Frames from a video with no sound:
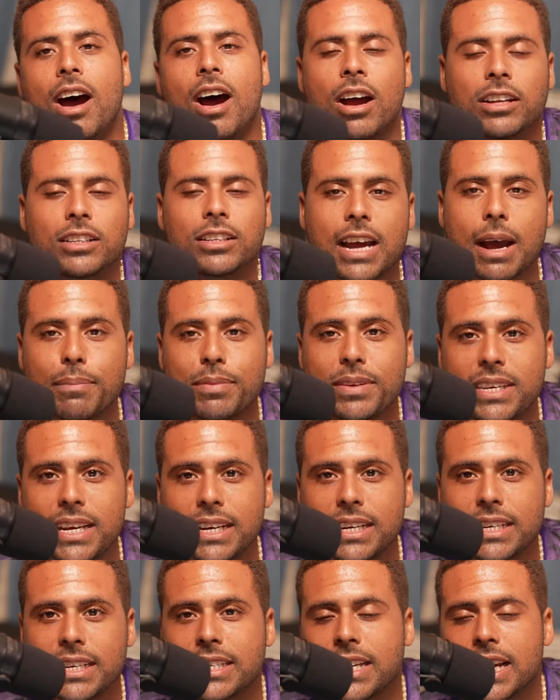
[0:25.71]
top
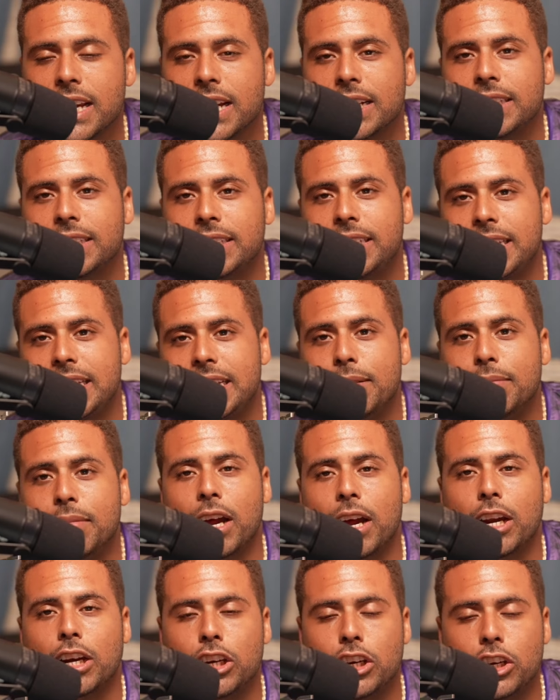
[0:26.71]
six team
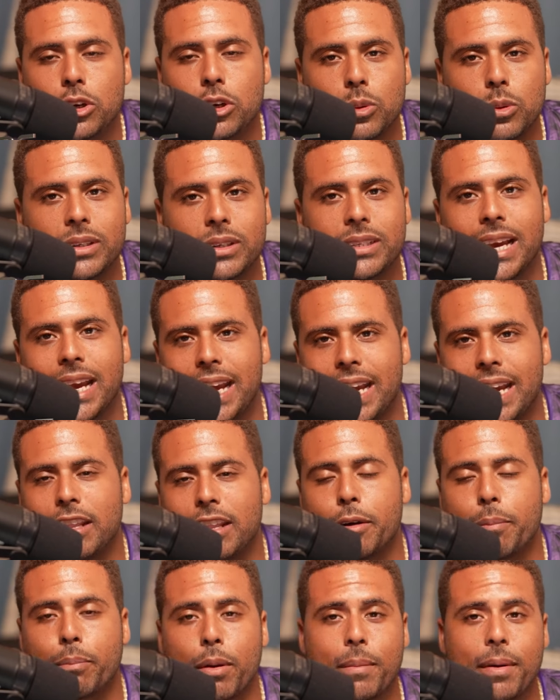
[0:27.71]
news in the
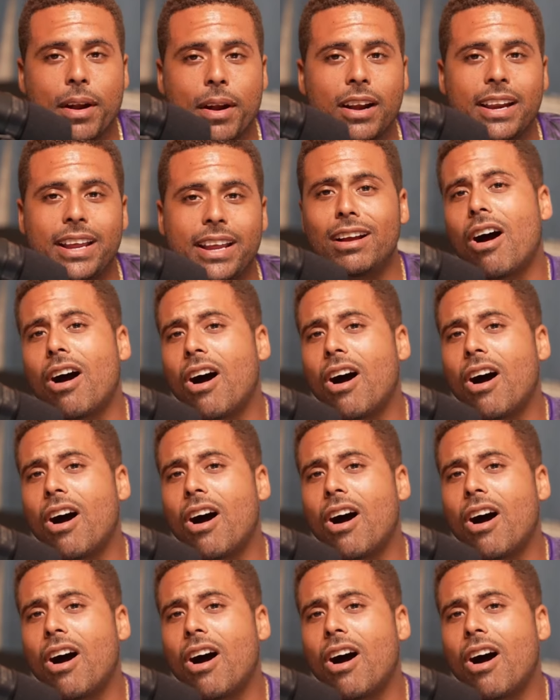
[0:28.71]
Premier League,